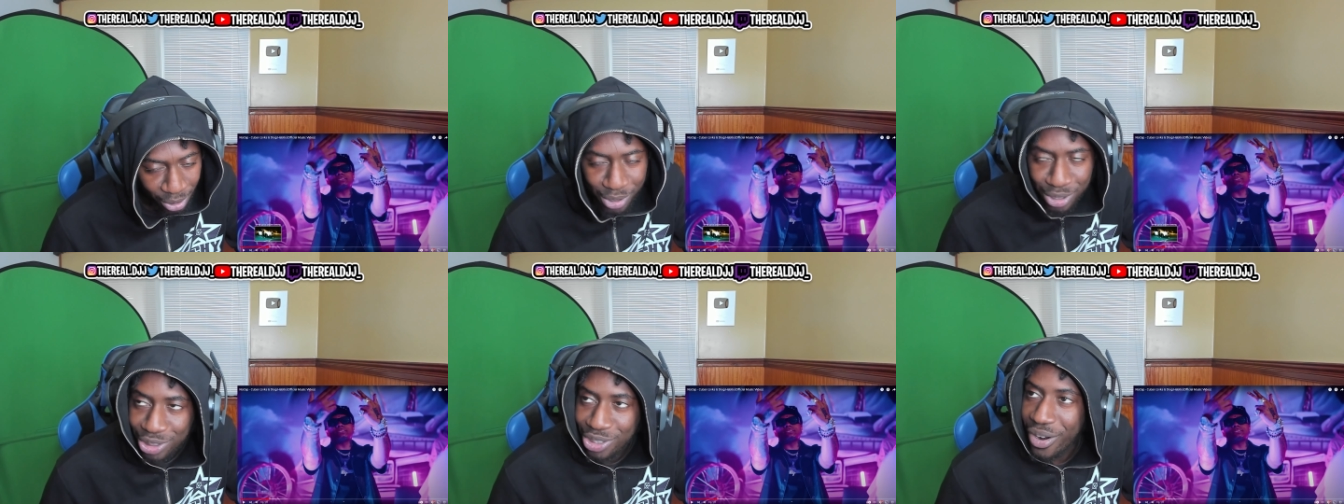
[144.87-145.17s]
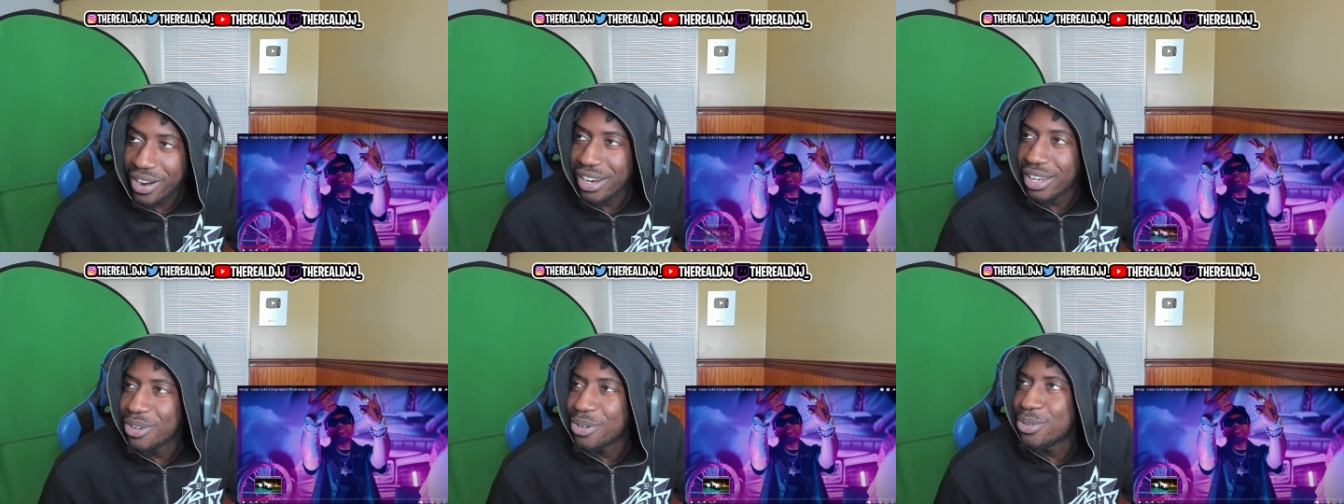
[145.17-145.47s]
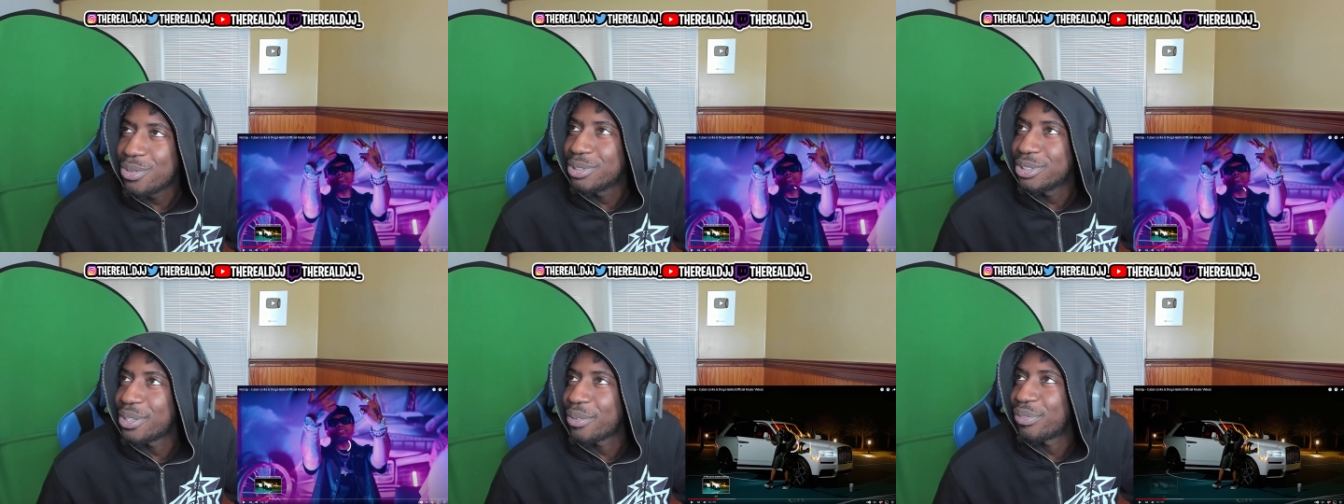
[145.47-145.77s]
Who started?
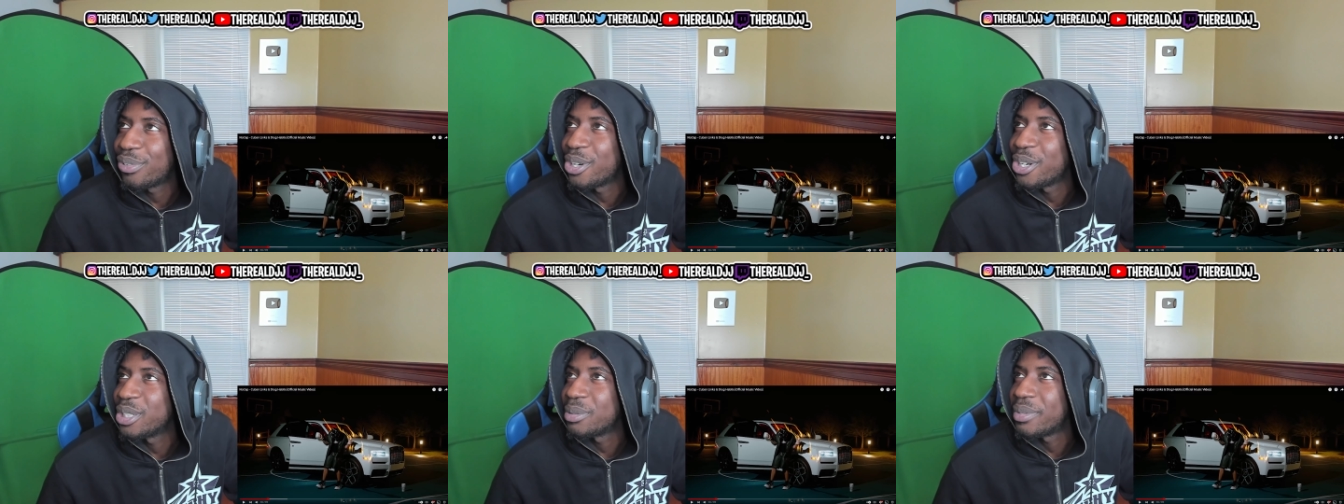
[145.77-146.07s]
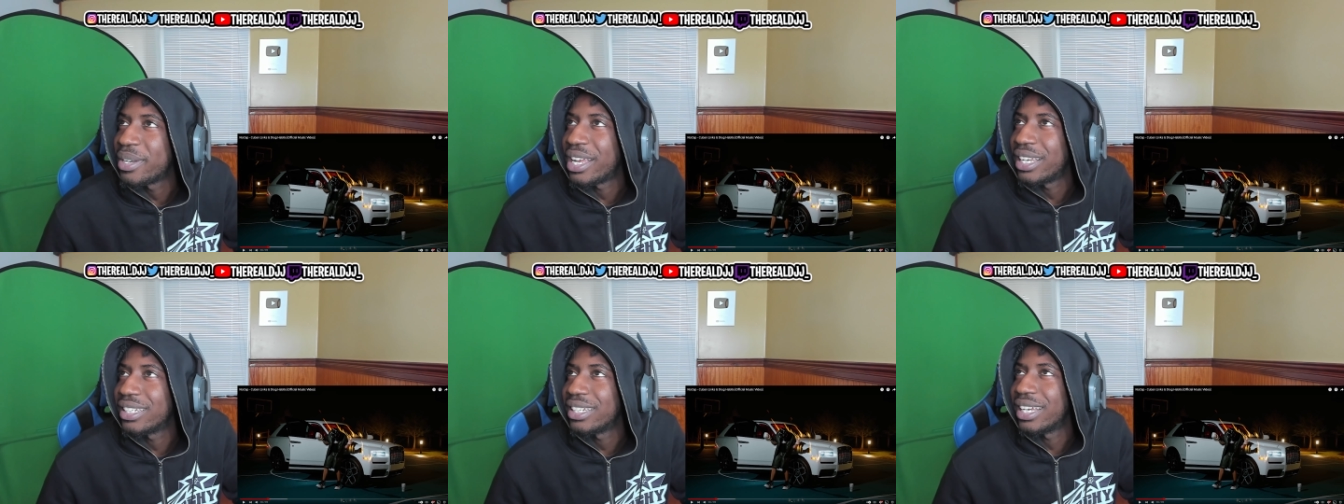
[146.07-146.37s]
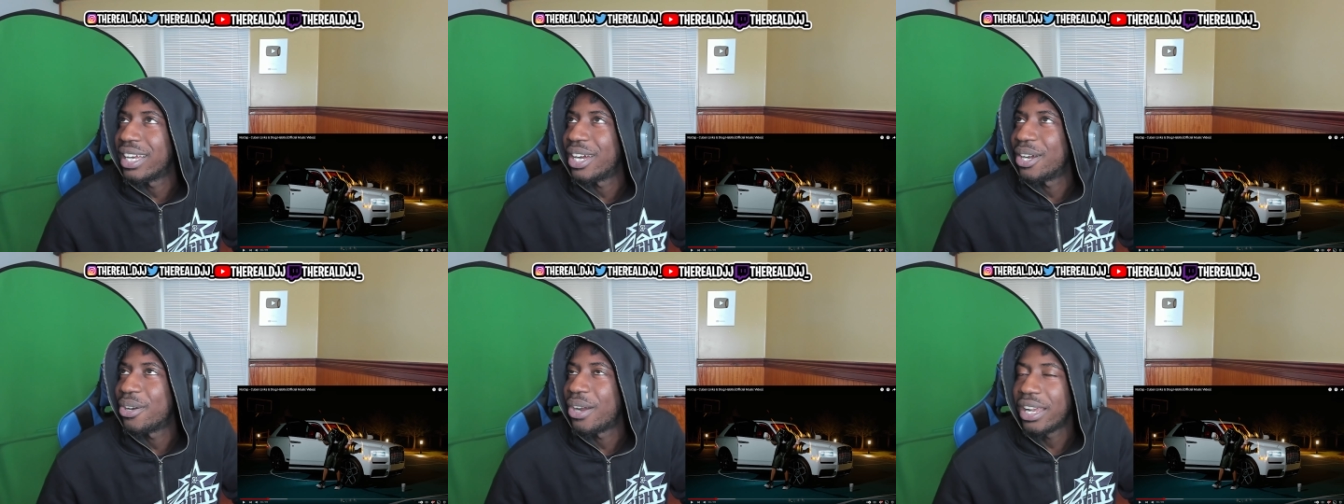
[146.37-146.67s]
Who was the first one? I
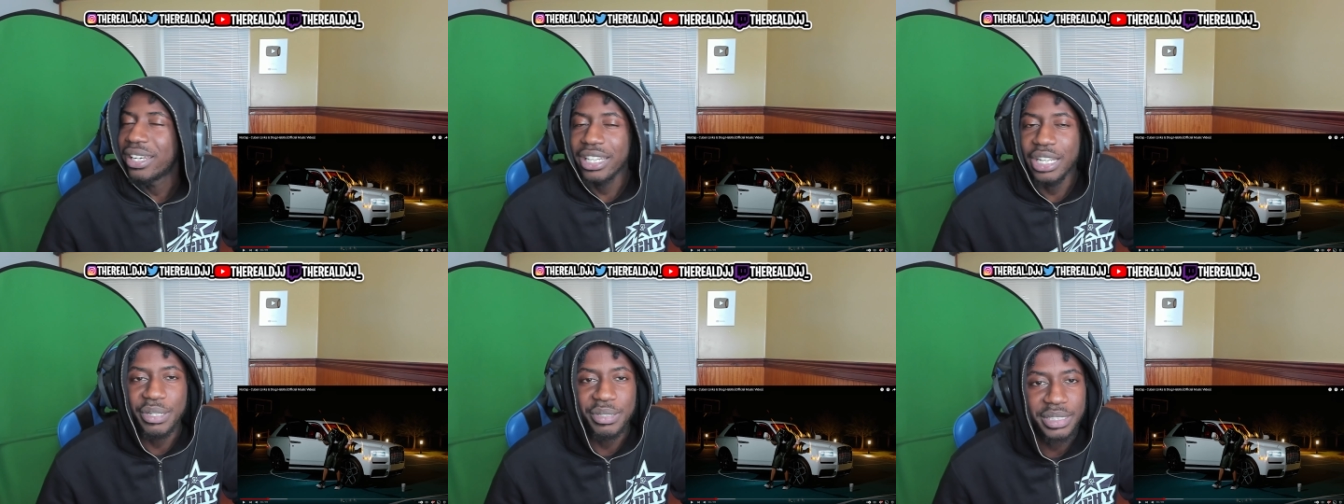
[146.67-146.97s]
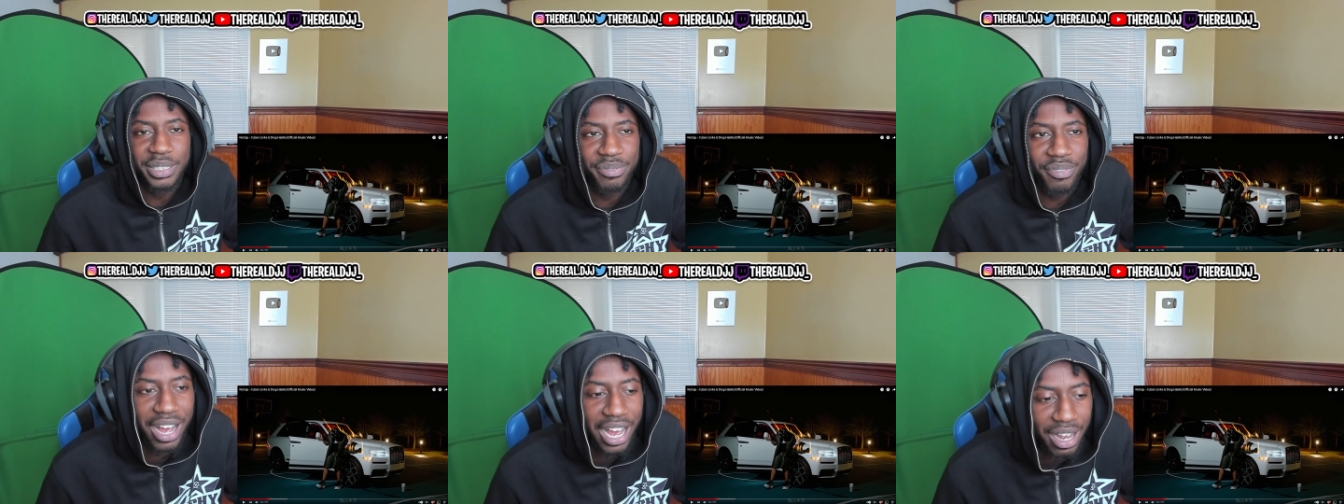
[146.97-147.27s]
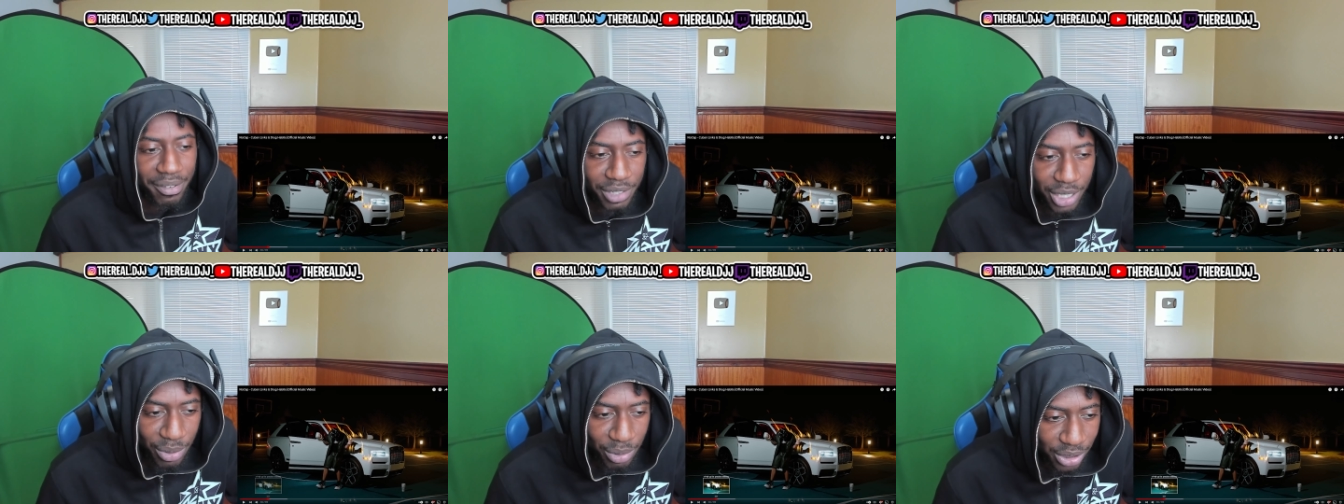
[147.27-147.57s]
think I, I think it was
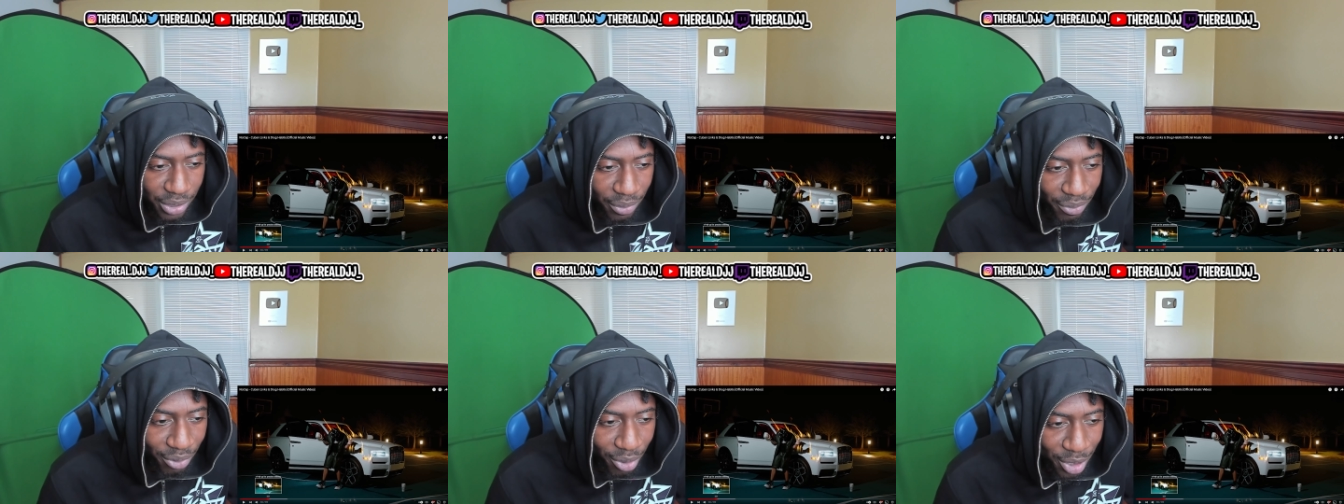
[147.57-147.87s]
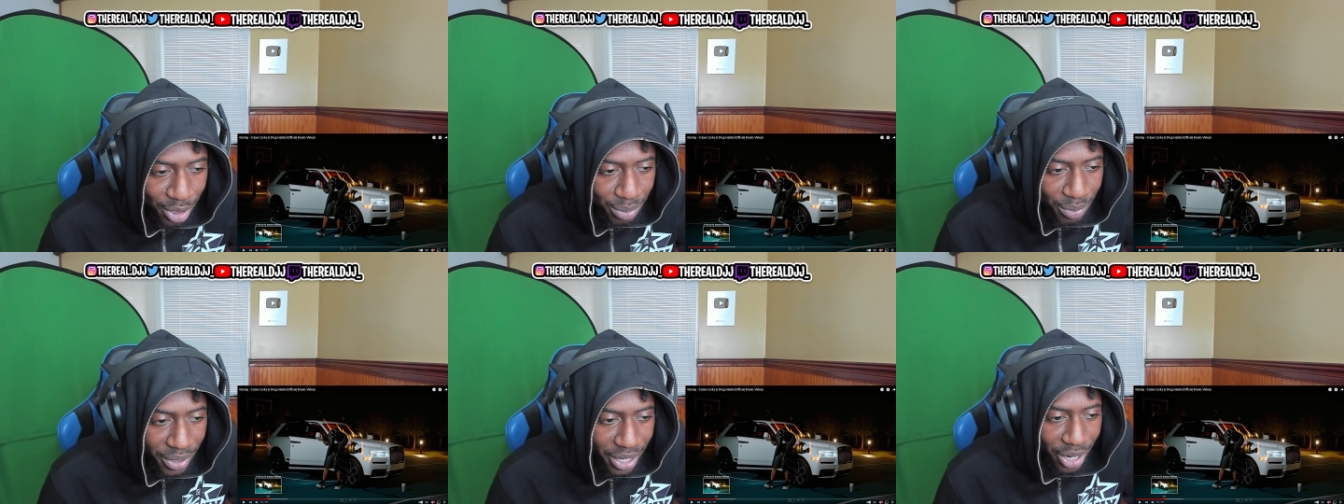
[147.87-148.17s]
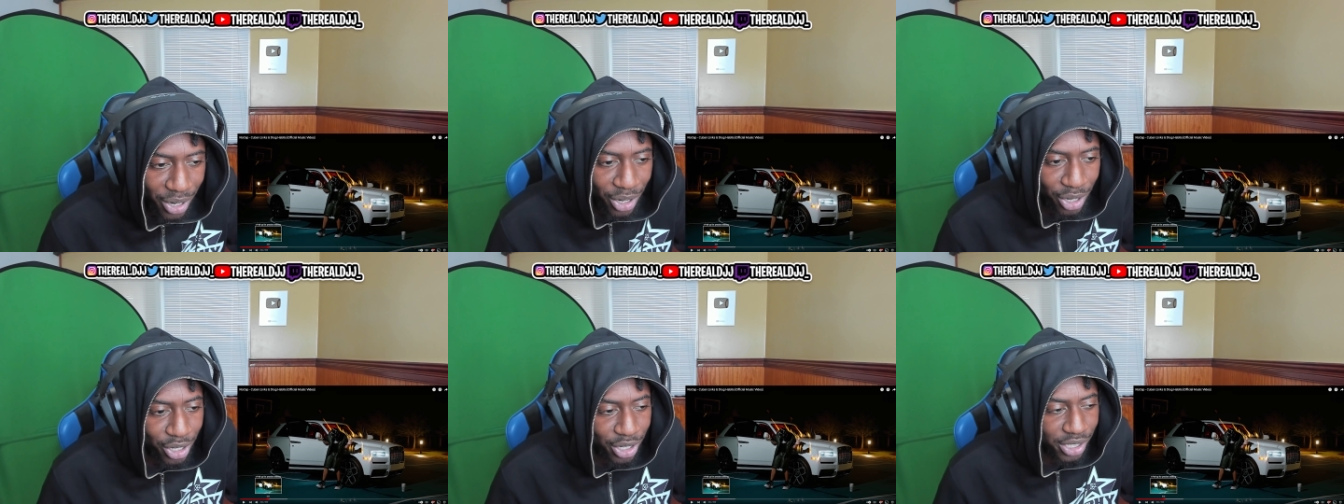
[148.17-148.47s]
Fabio was the first one
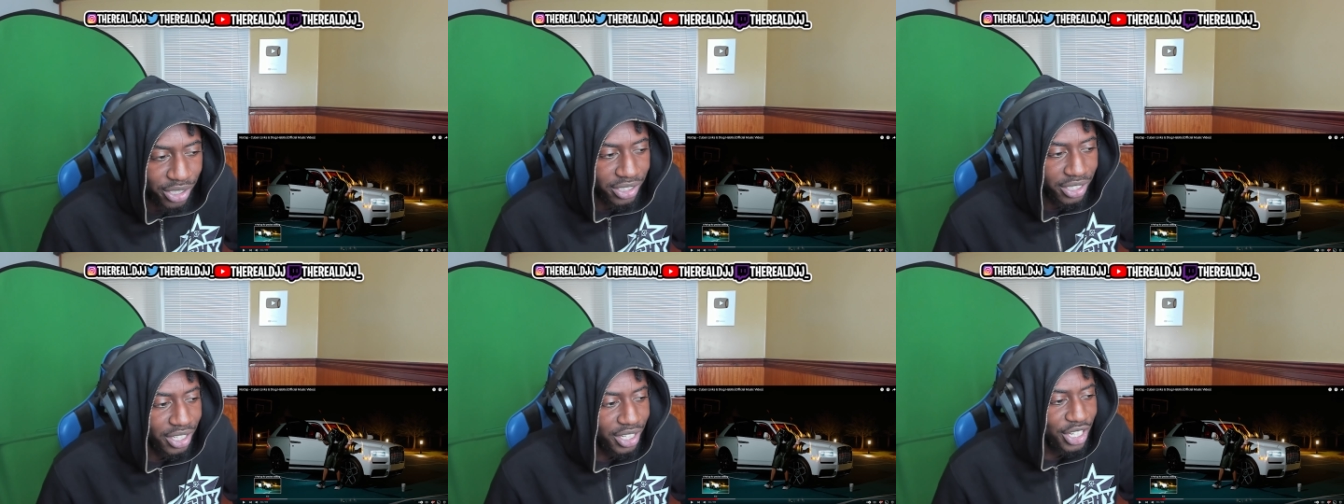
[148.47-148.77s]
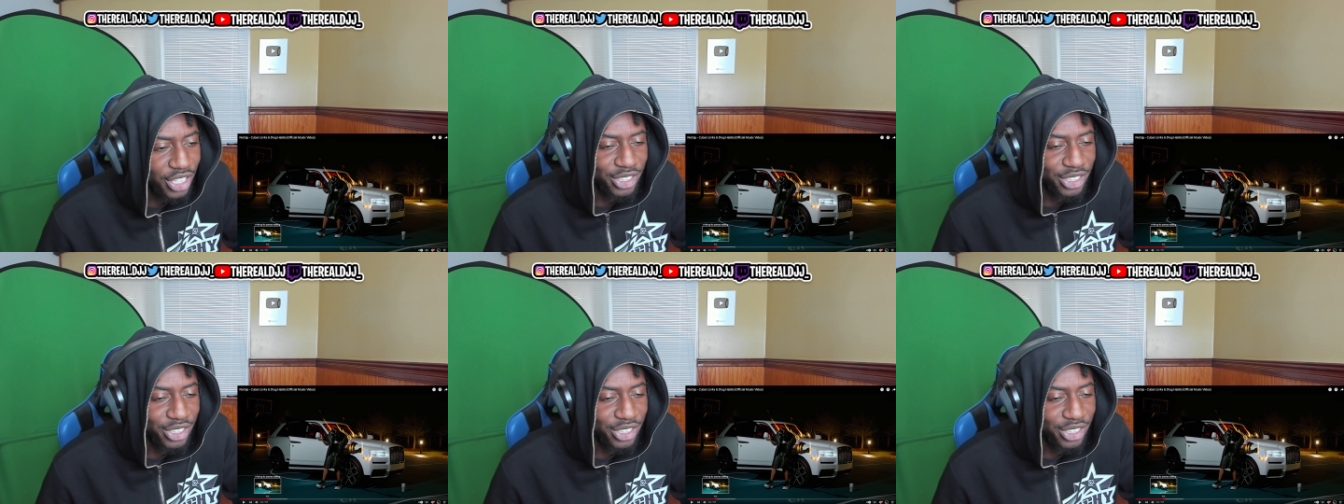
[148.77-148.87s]
I heard